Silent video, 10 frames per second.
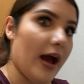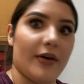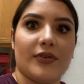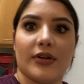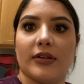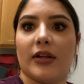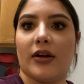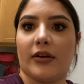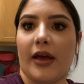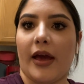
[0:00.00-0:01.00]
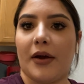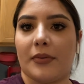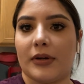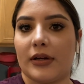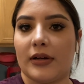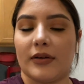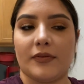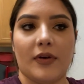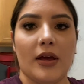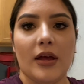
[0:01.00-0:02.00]
after a long hour
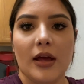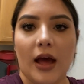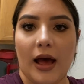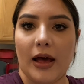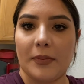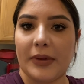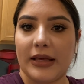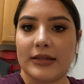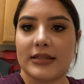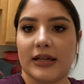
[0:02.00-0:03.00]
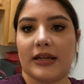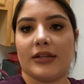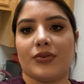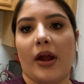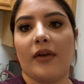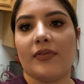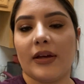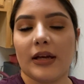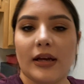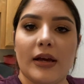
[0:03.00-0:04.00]
of being stuck in
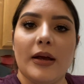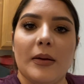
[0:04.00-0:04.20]
traffic.